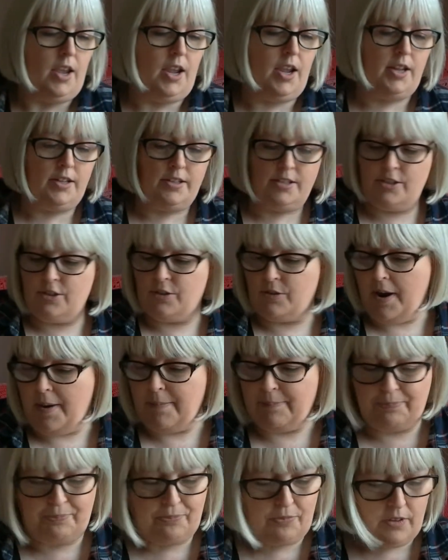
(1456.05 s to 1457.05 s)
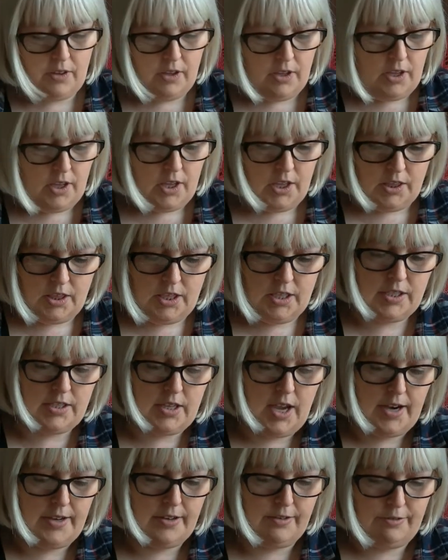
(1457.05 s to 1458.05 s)
Instagram, this
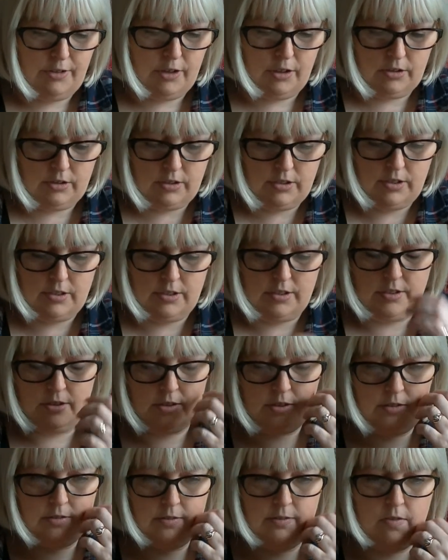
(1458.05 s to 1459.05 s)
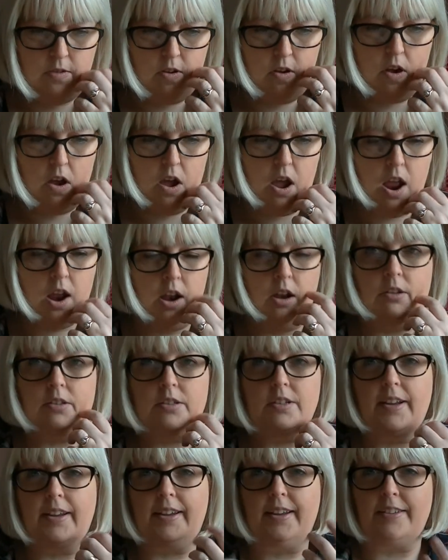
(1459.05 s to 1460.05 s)
kind of looks
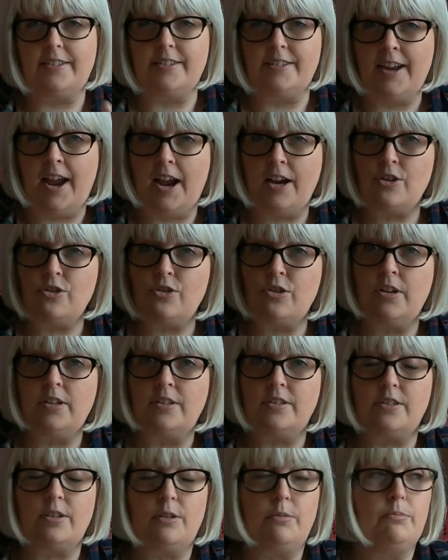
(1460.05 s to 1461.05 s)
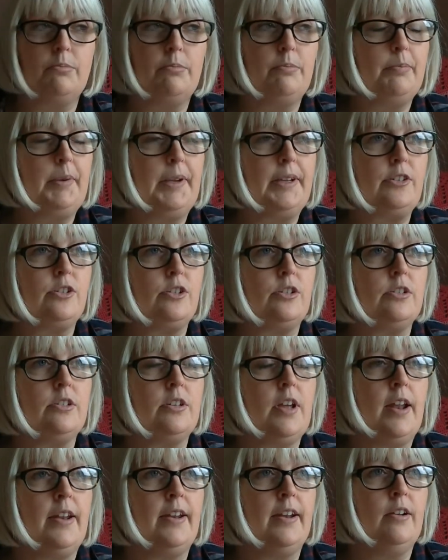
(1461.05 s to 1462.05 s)
like it's natural in some pictures,
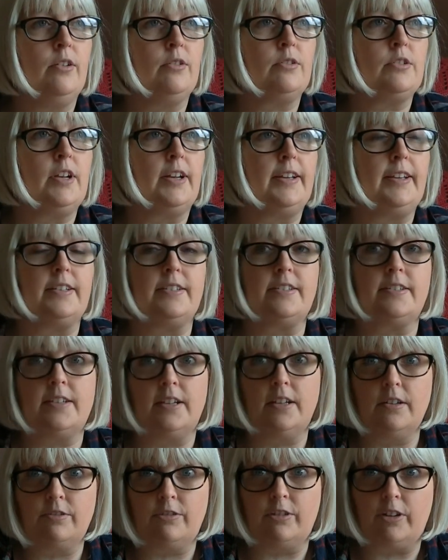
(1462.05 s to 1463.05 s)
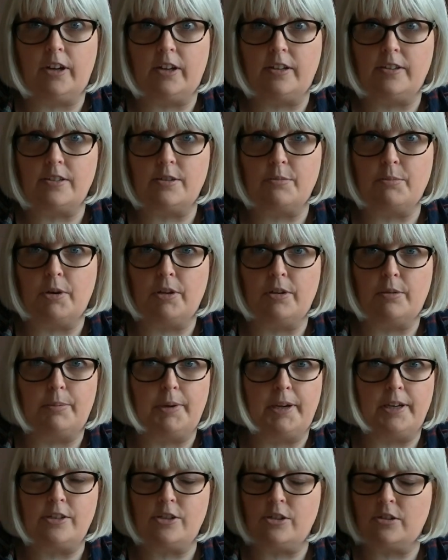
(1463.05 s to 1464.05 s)
and it looks like it's silver in some other
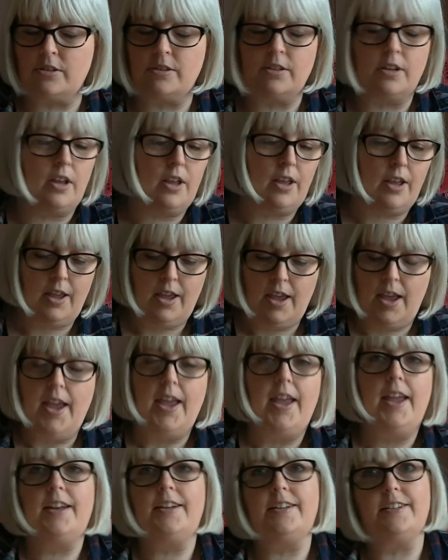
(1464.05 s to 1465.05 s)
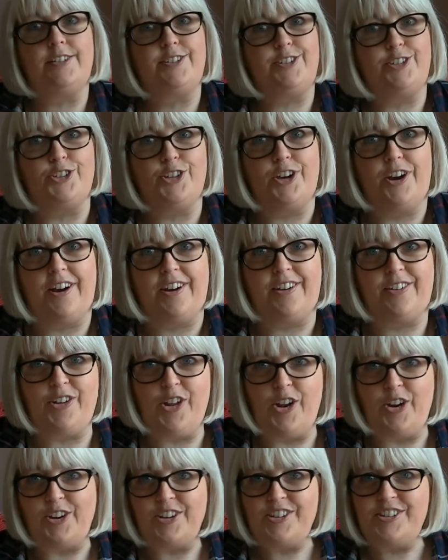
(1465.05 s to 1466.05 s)
pictures. It is such a hard
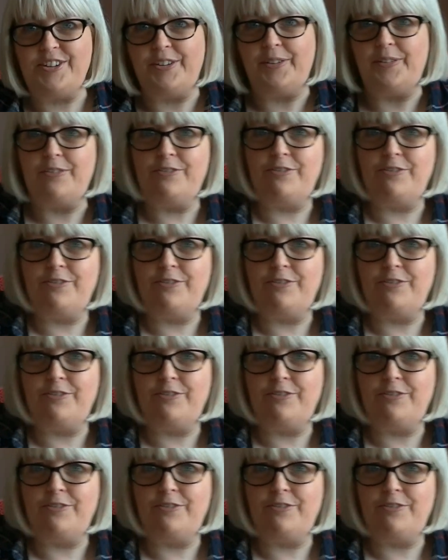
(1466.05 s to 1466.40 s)
colour to